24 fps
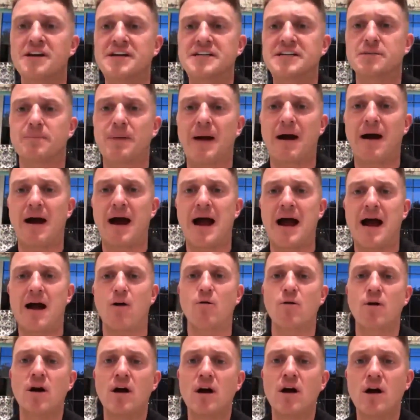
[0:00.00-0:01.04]
stories
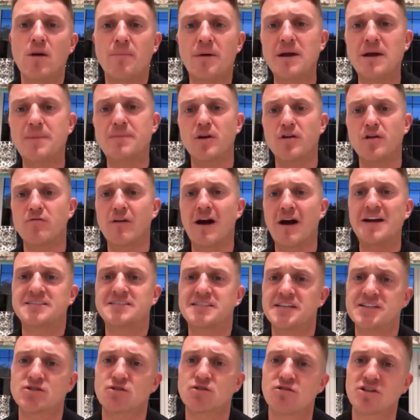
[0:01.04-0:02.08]
about how people are
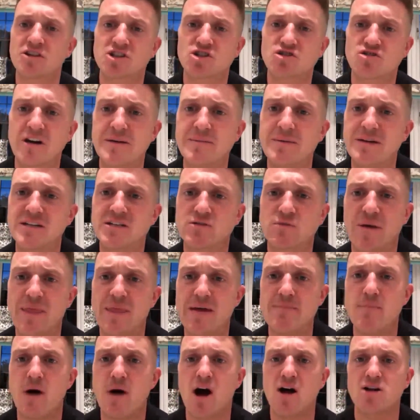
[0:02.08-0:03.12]
racist or
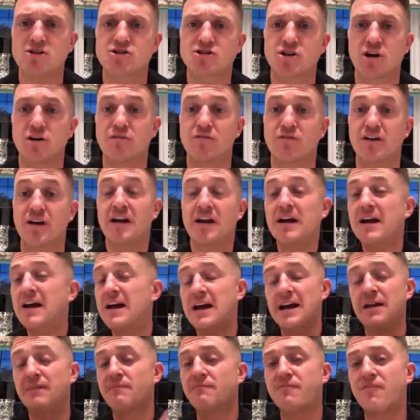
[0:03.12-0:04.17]
extremist when they march over
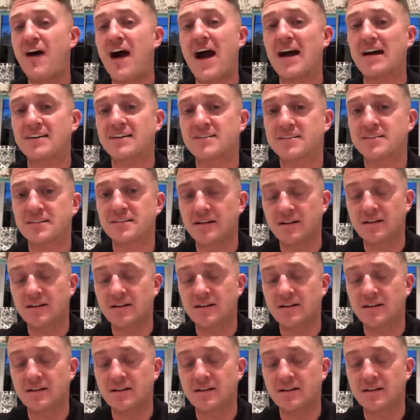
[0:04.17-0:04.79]
it. In fact,